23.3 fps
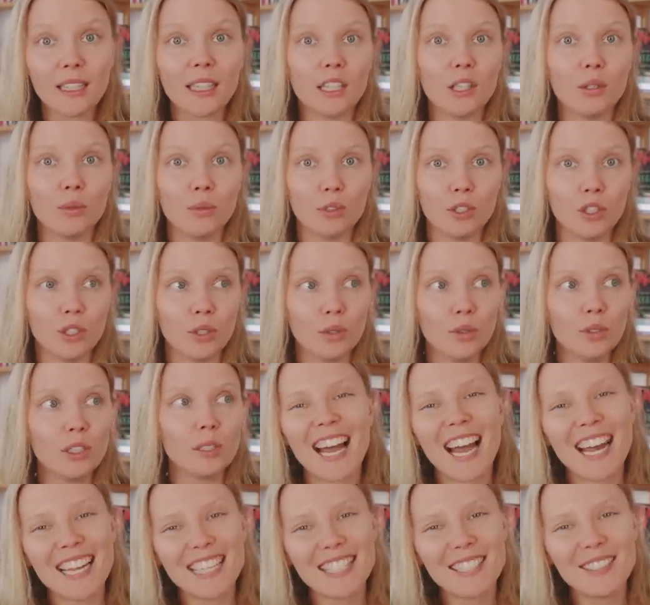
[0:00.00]
that you would
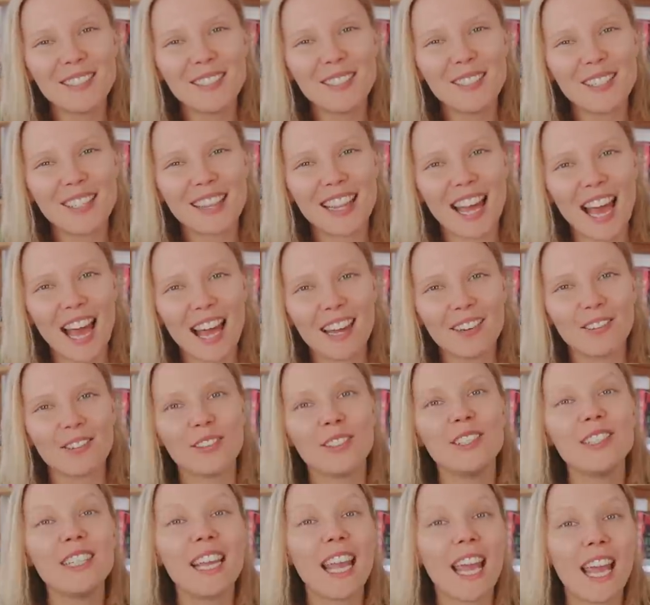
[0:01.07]
use. Ask them to do that, or
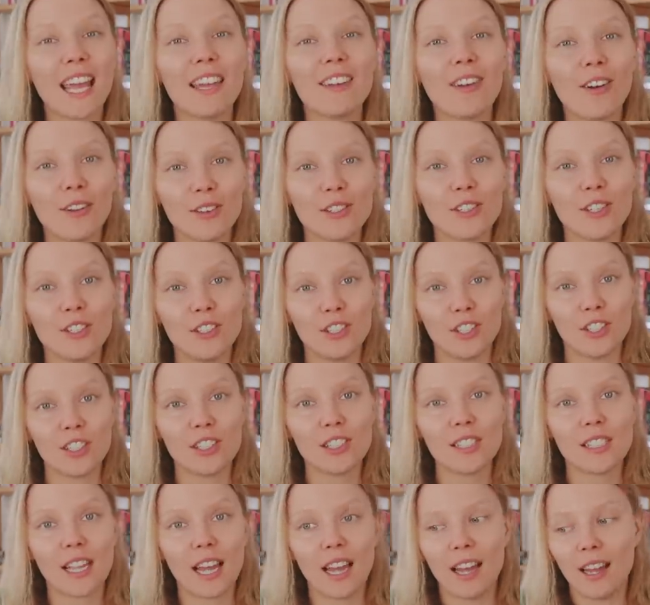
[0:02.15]
you can also
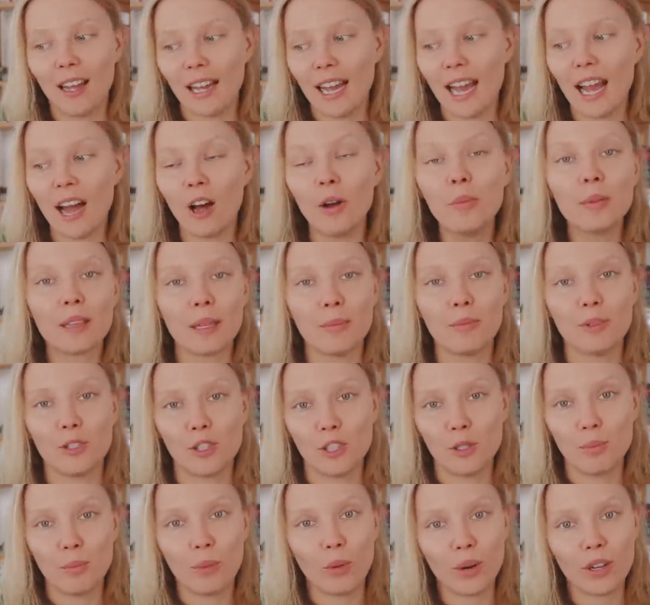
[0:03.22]
just help them or
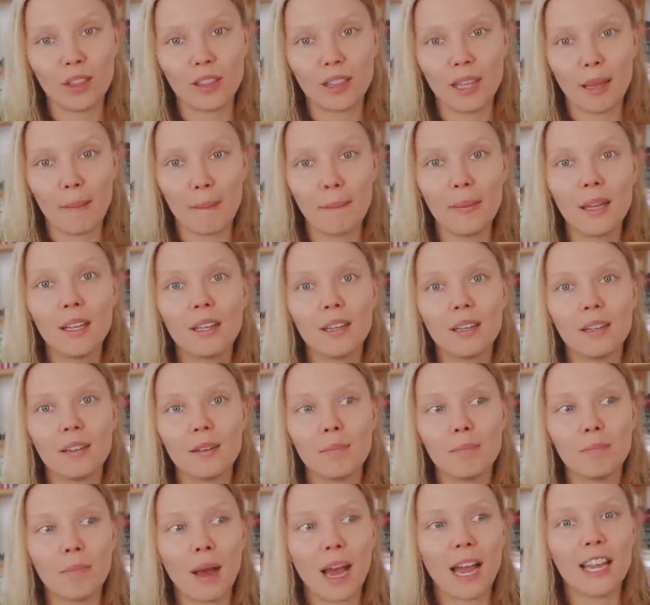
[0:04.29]
support them
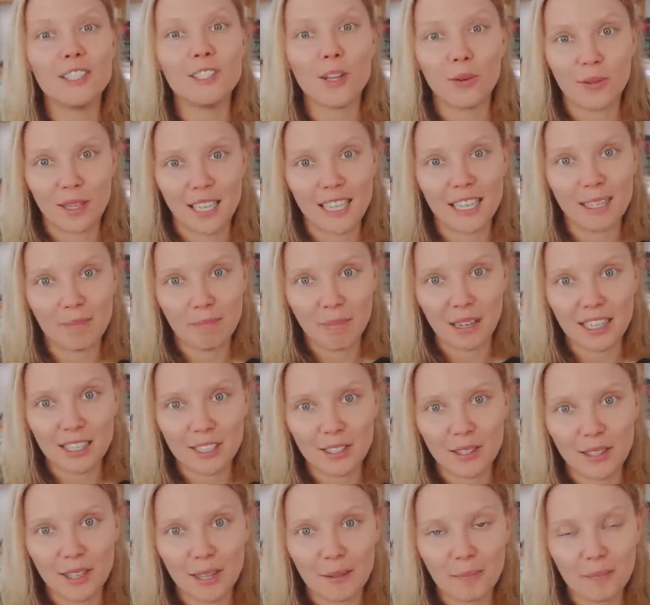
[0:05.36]
by donating money
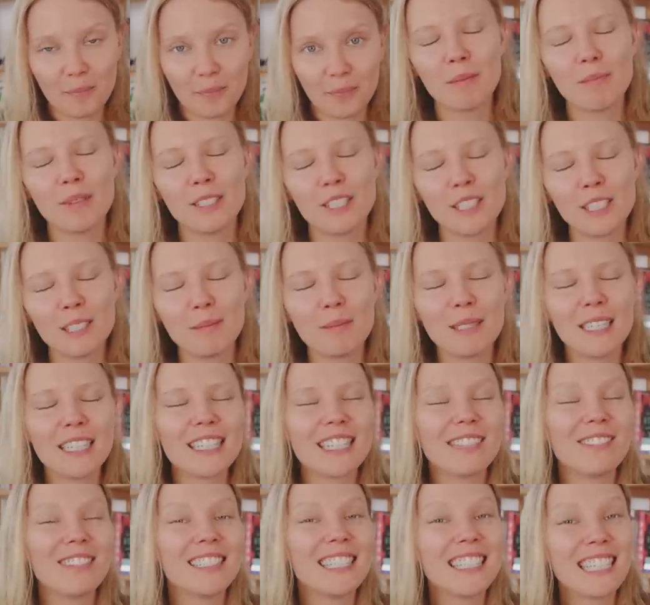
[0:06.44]
to them. But just because
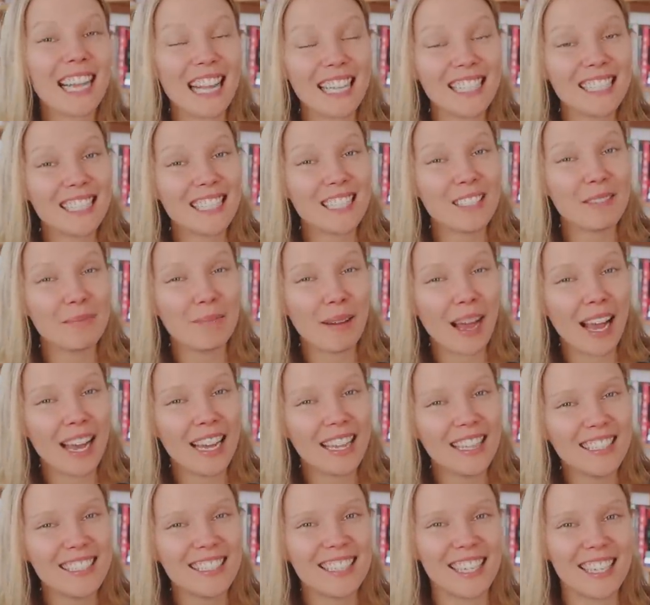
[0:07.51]
someone tells you to
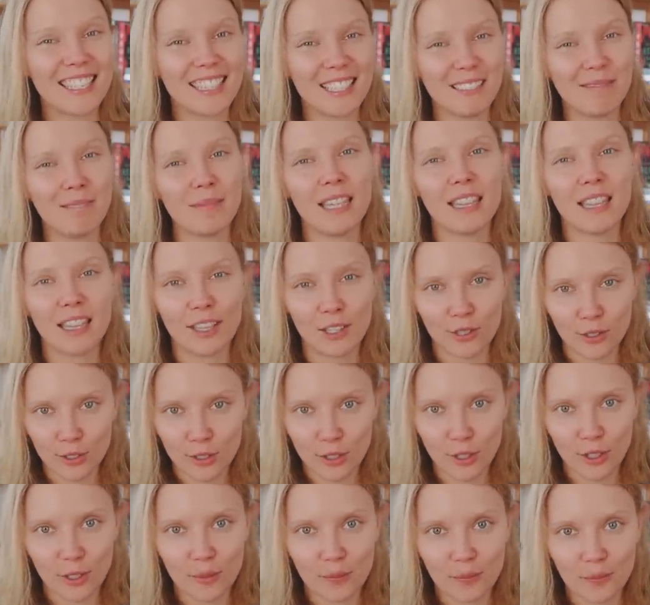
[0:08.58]
buy it doesn't mean that you
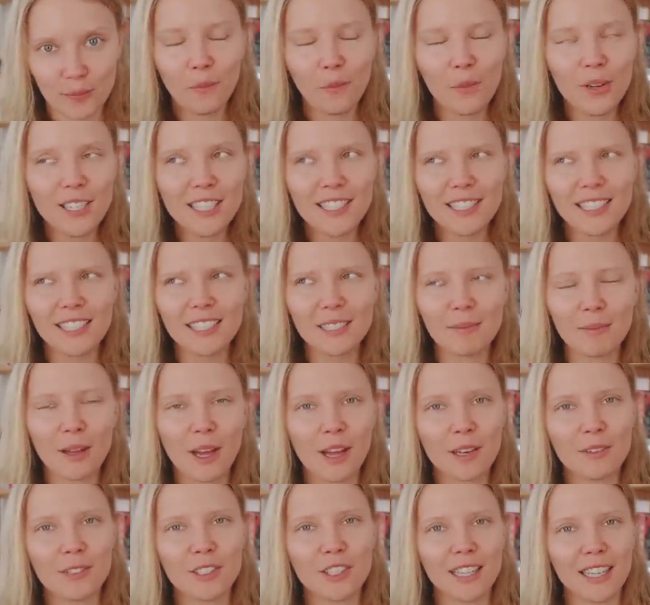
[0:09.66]
should. Which leads me
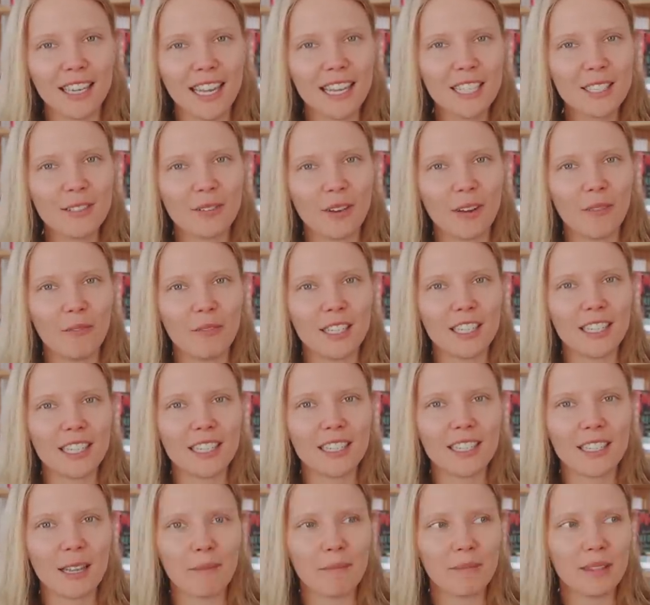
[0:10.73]
on to the next one, which
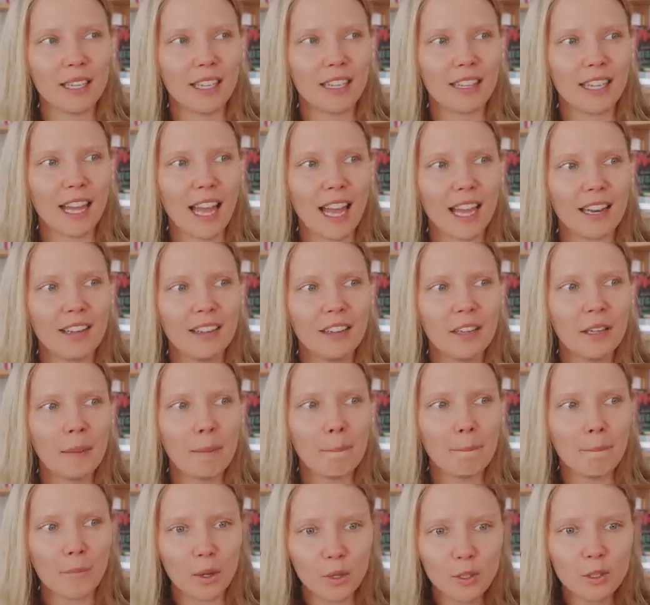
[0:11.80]
is something that
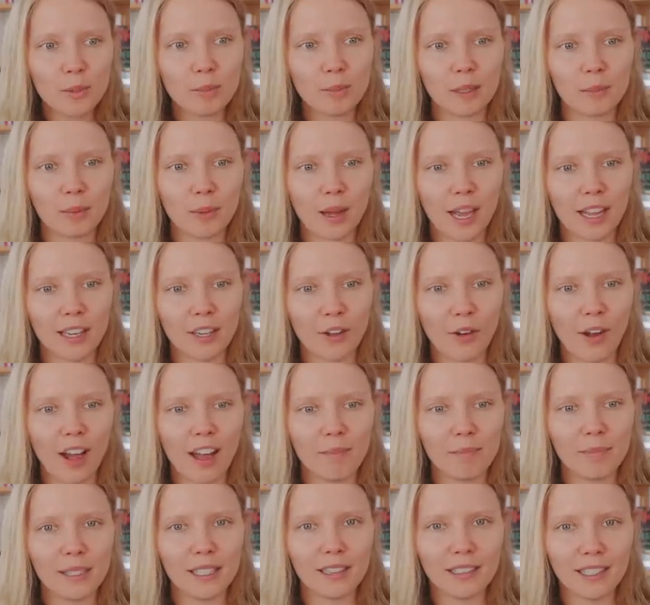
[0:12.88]
most people I know
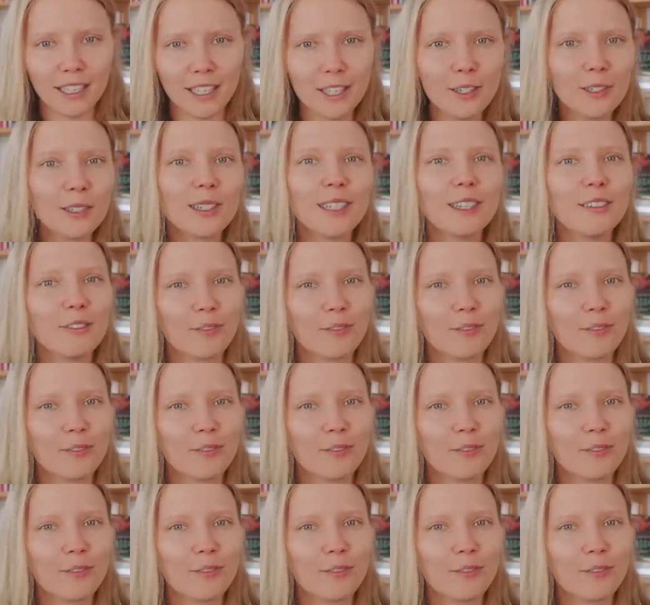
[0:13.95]
have been literally